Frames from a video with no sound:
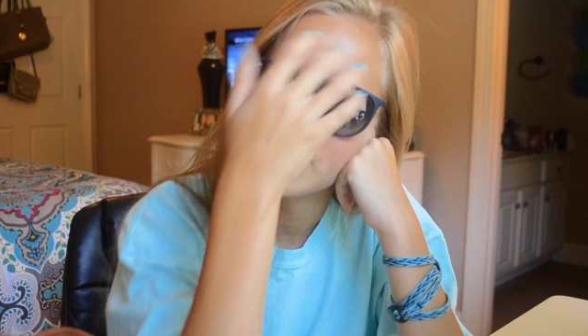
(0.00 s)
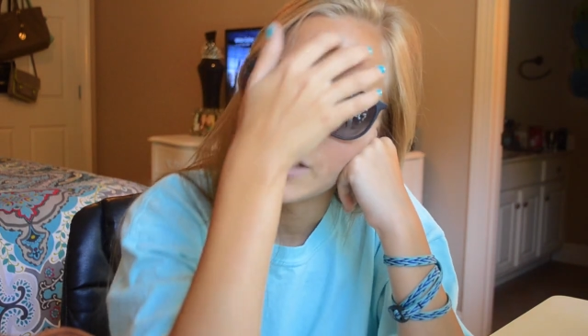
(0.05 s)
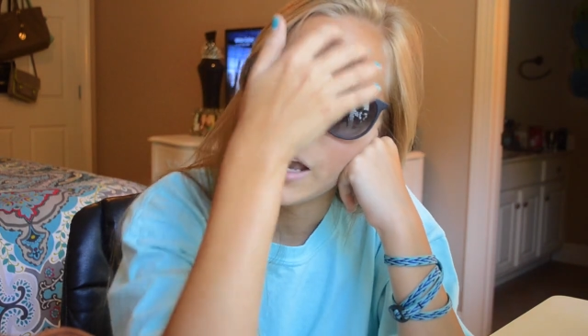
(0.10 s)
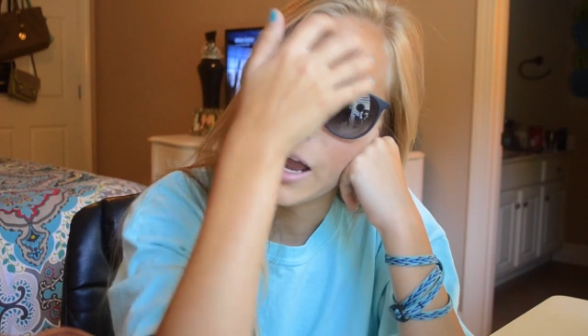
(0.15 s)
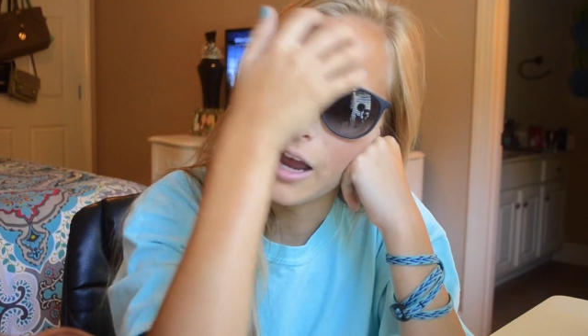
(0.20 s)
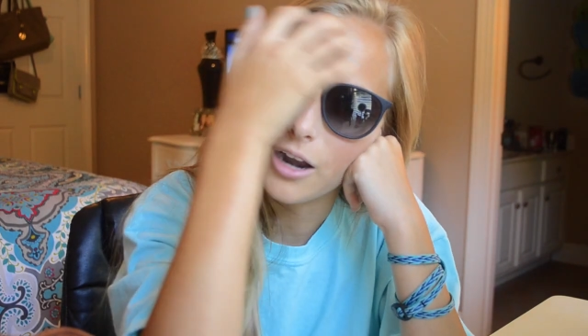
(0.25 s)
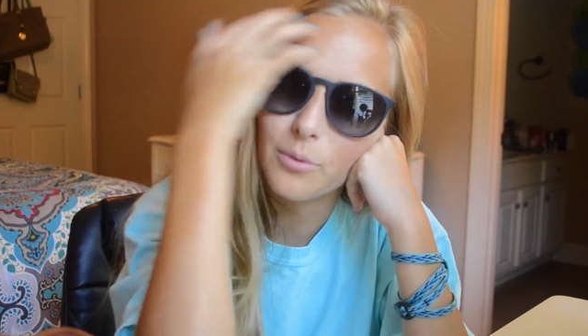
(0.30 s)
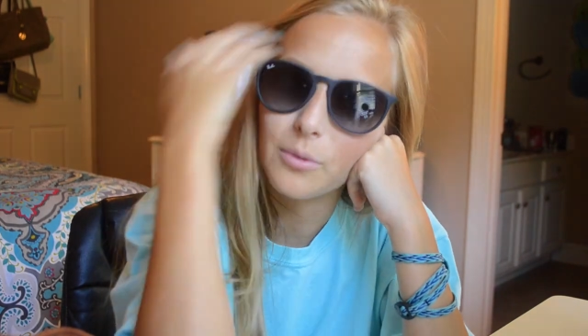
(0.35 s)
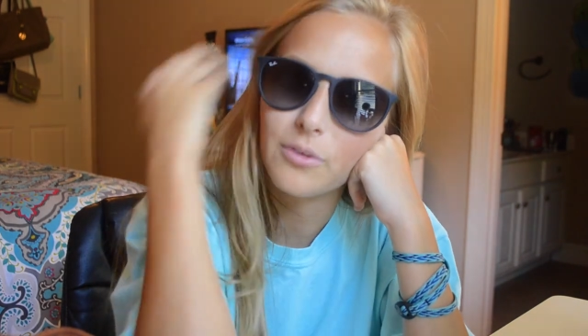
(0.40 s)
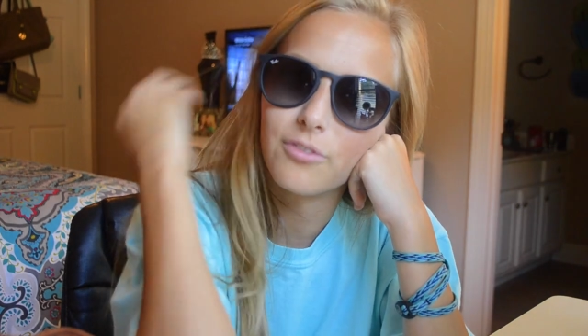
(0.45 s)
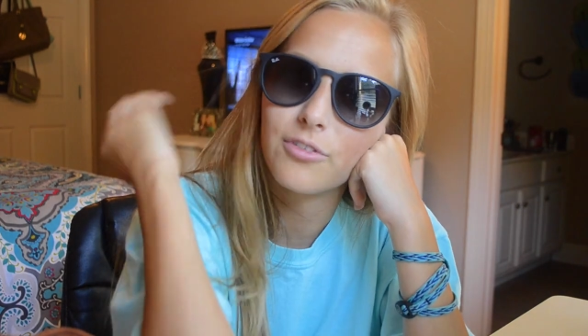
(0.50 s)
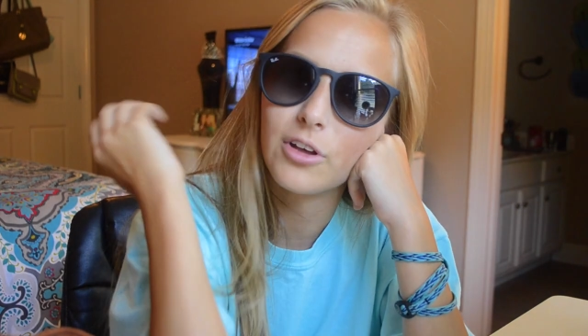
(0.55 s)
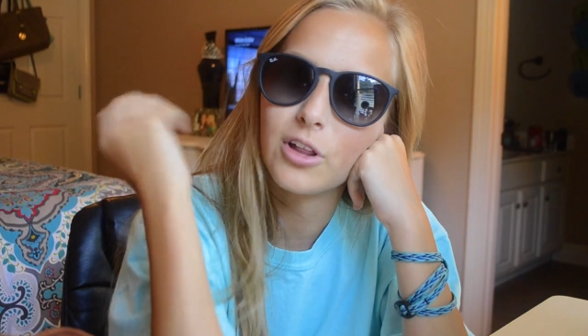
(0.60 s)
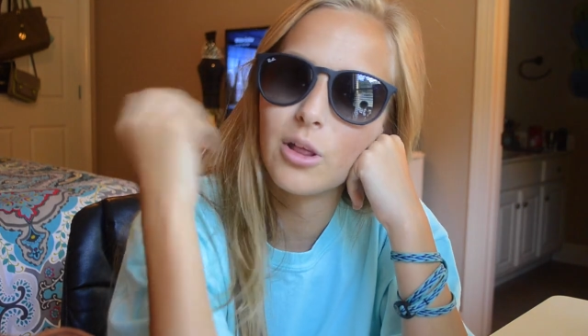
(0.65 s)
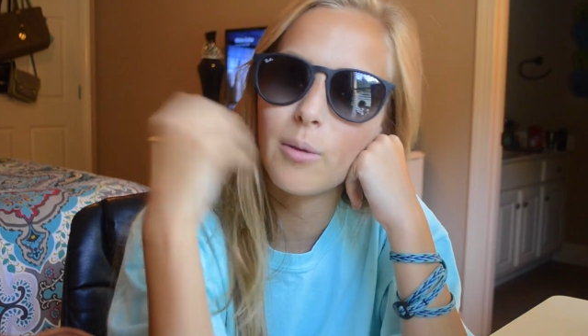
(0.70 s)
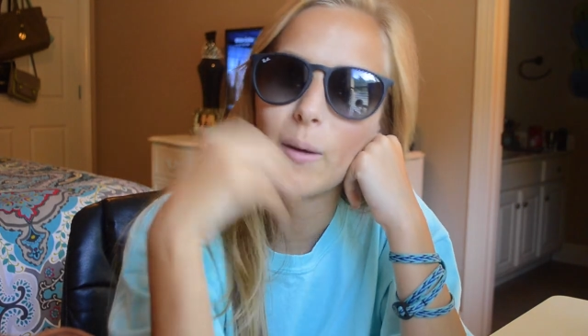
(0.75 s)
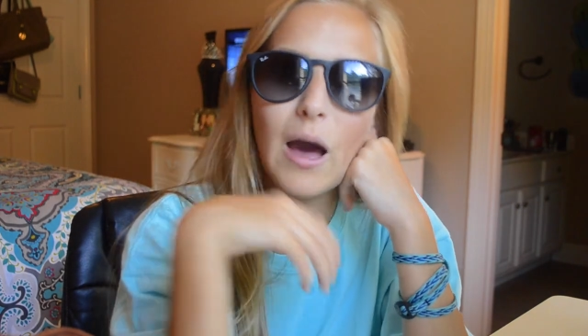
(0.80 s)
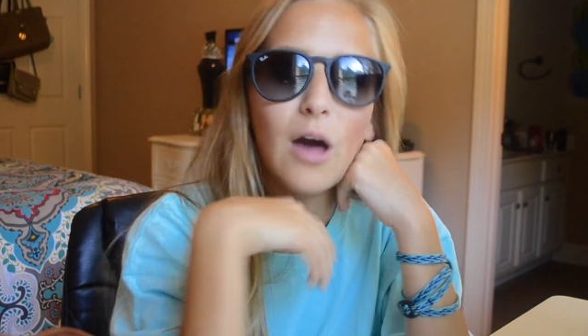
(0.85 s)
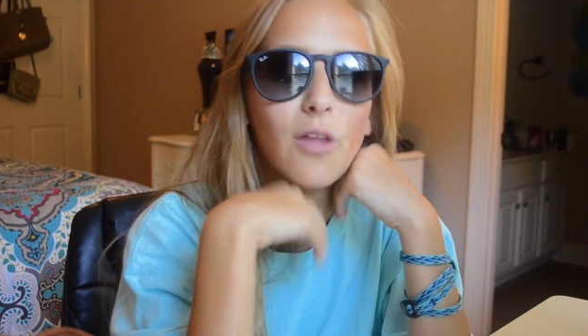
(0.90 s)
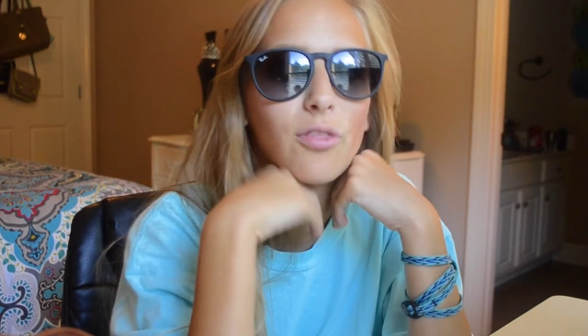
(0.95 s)
how do we feel
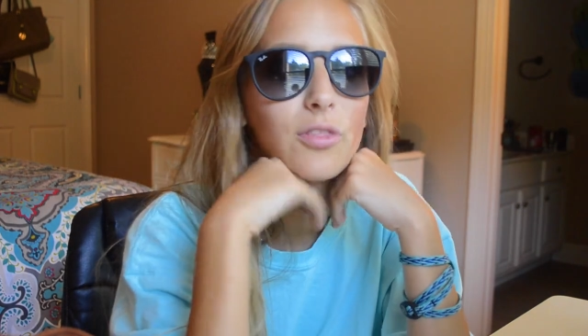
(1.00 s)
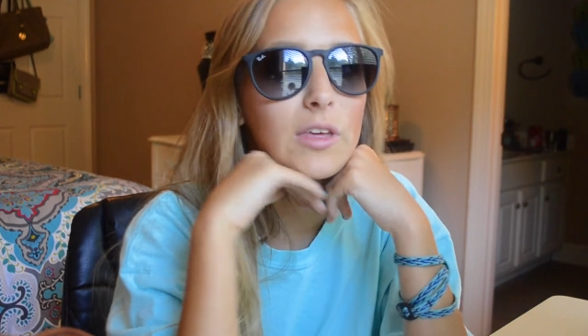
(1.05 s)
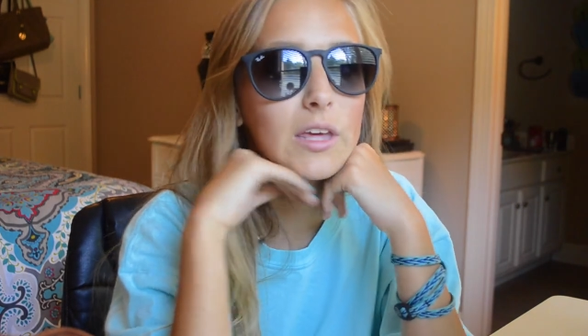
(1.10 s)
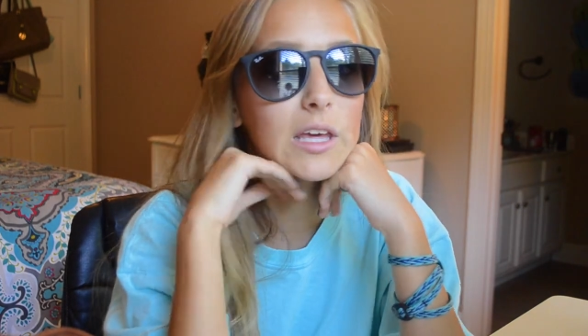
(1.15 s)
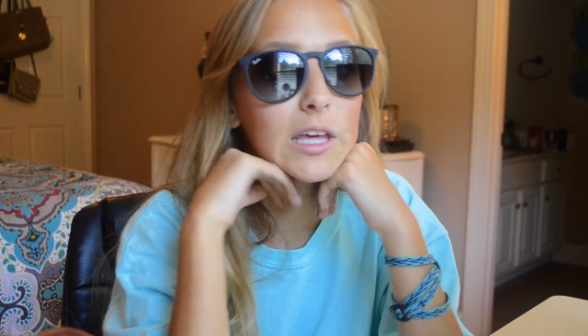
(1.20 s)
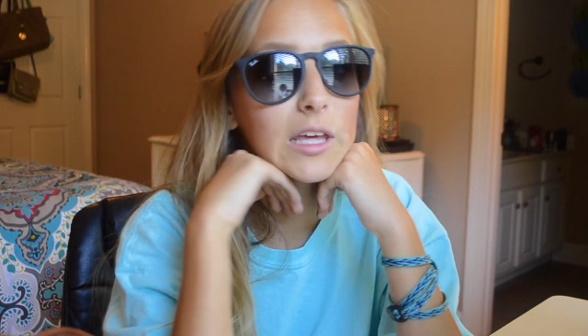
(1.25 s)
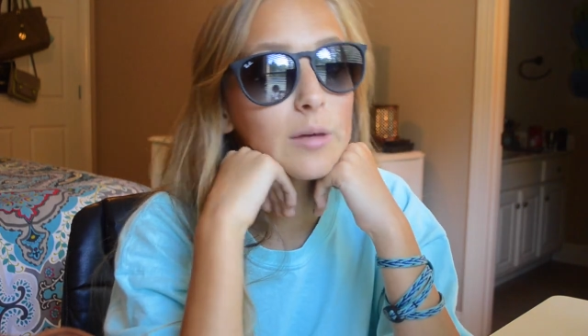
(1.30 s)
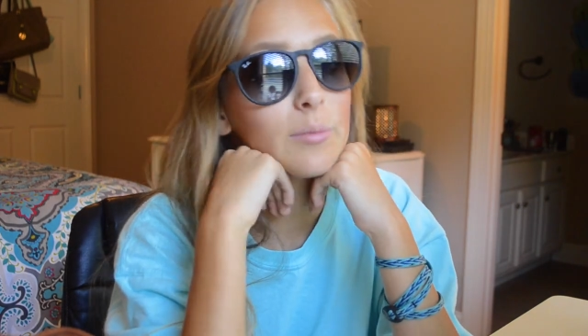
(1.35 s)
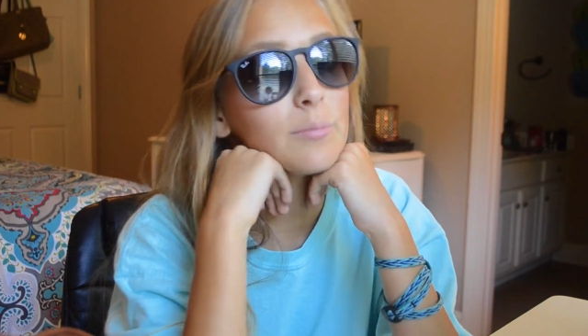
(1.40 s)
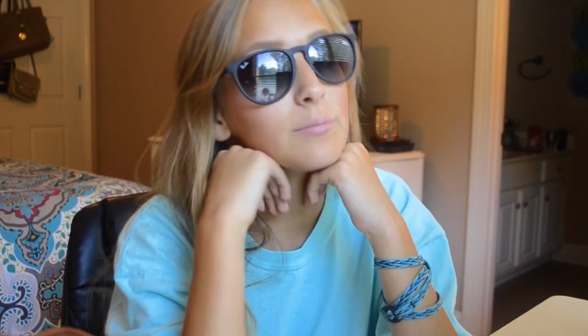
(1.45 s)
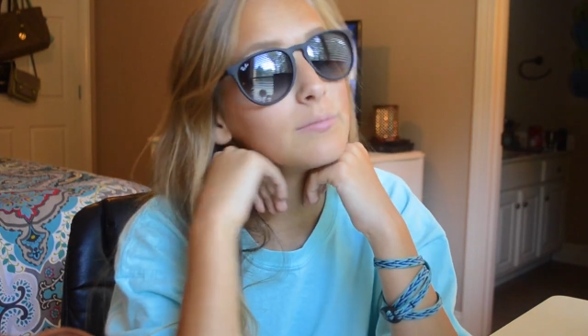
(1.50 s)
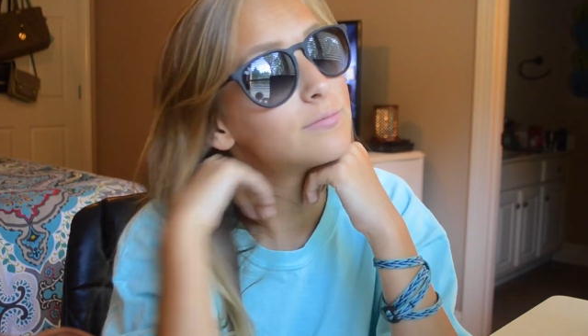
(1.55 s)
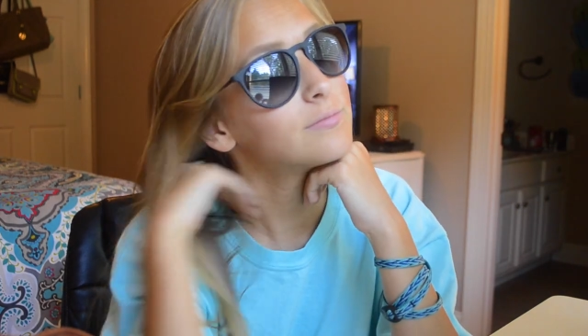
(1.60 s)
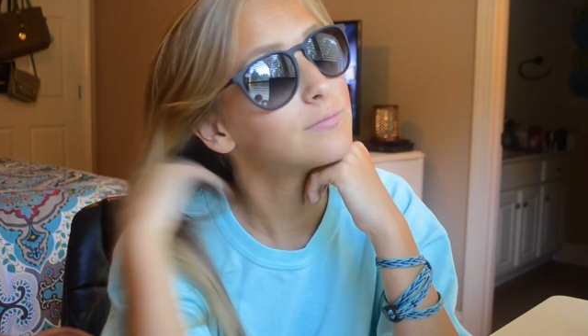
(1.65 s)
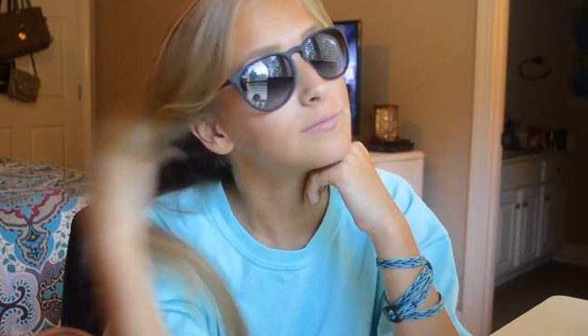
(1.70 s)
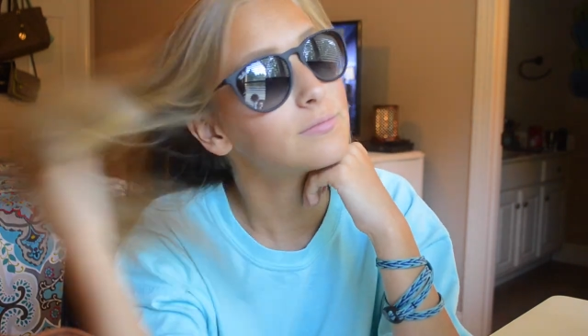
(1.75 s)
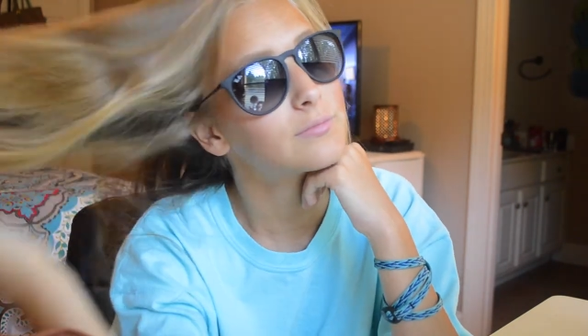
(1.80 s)
about them?